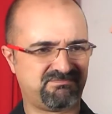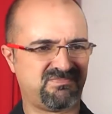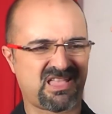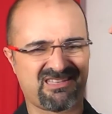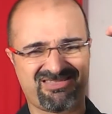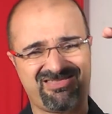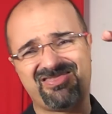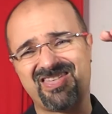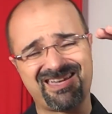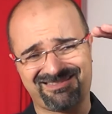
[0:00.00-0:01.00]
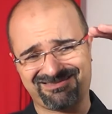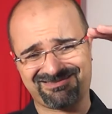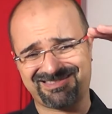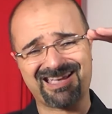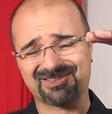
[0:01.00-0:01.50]
like this,
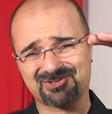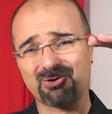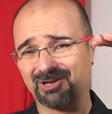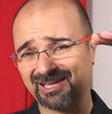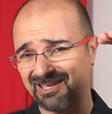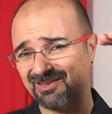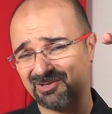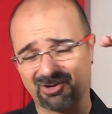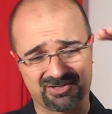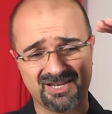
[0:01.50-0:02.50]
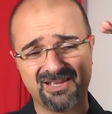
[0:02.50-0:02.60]
that tall, I kid you not,